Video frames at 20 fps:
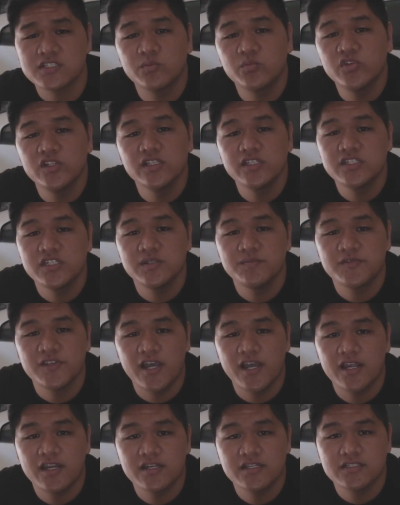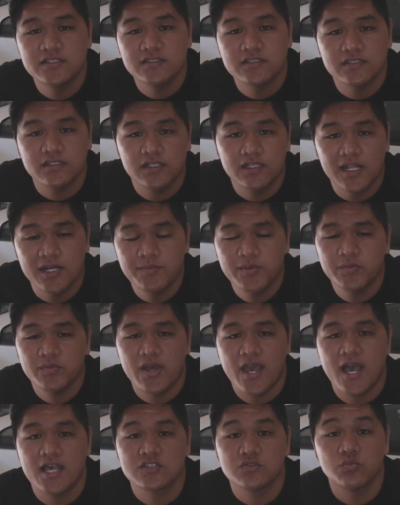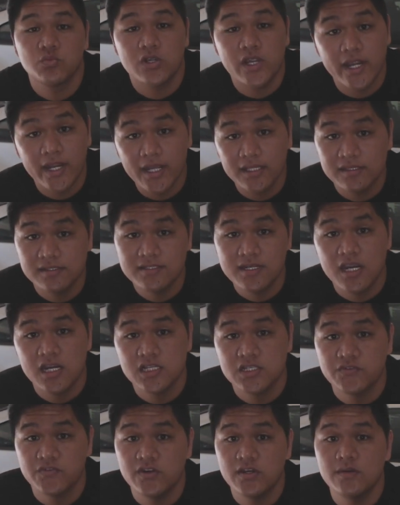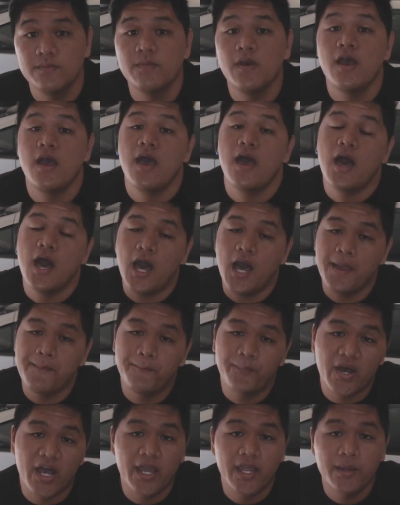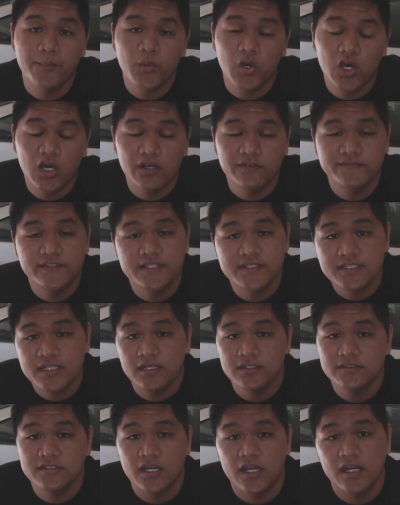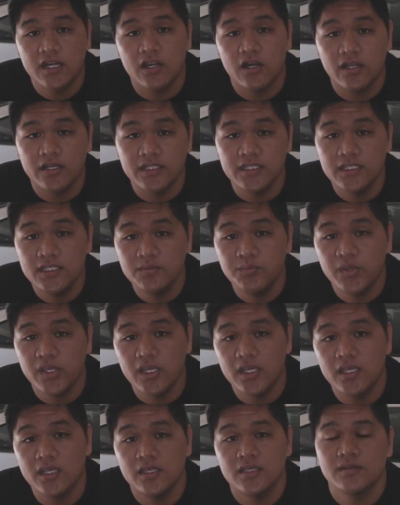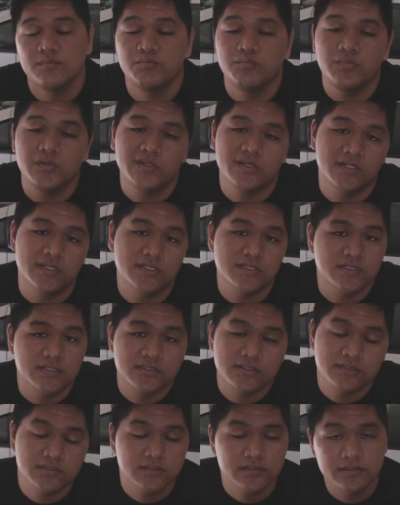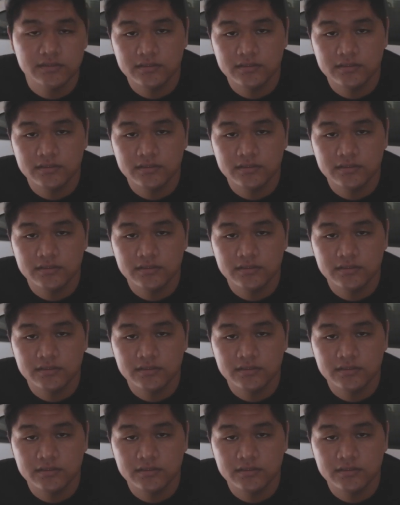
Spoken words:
some really cheap tires. A lot of people ask where I got the tires from. I buy them off discount tire on eBay because